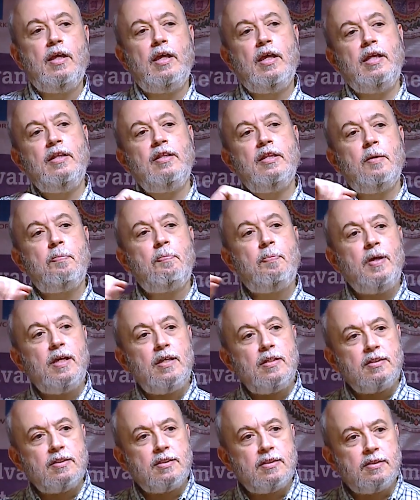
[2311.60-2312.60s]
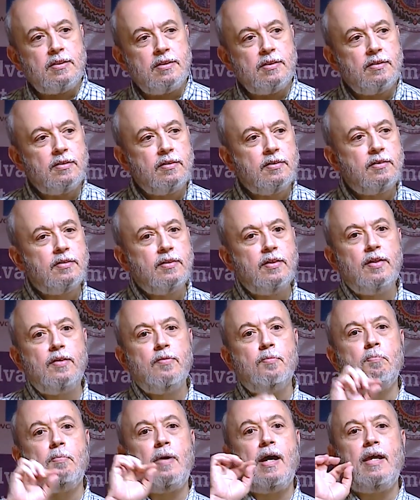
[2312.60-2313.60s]
in the piece
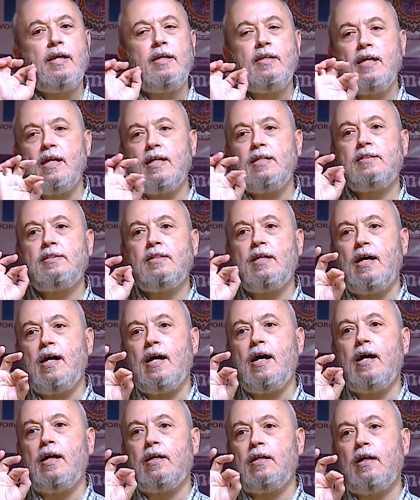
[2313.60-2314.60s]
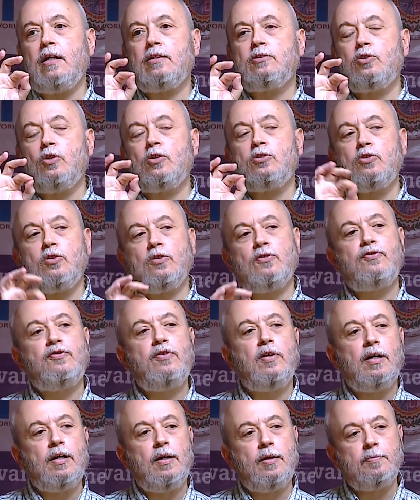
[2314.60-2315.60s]
by just a sort of
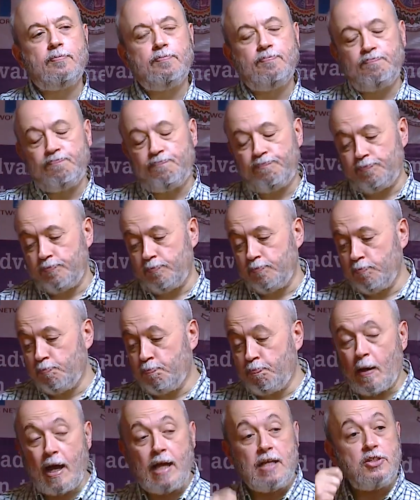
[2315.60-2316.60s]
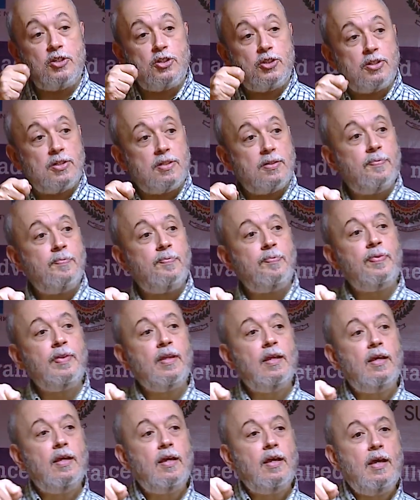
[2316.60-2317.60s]
punch,
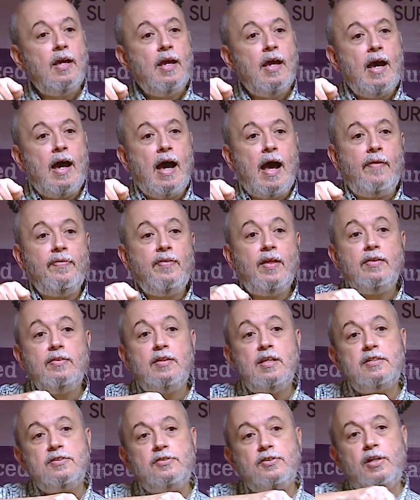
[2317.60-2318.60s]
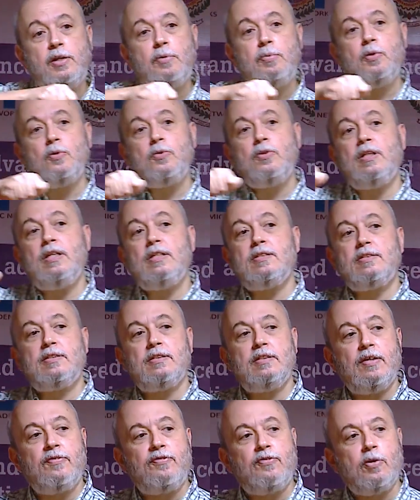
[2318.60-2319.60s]
and then distribute this
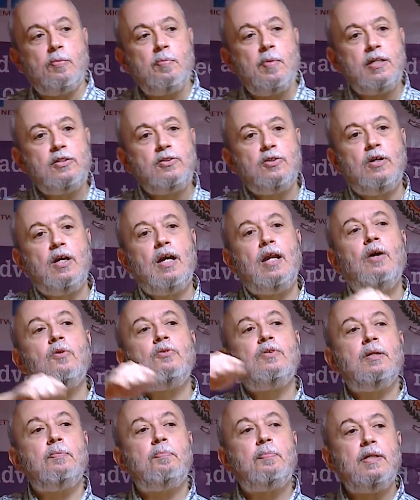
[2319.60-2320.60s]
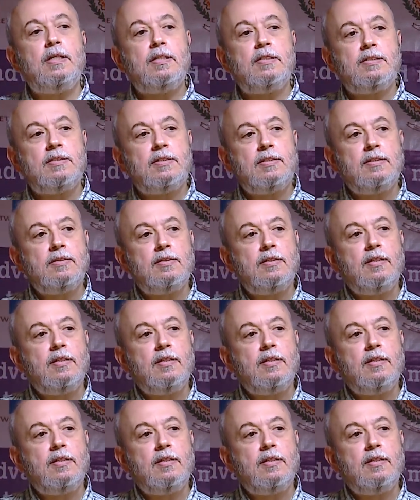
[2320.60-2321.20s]
deformation along the piece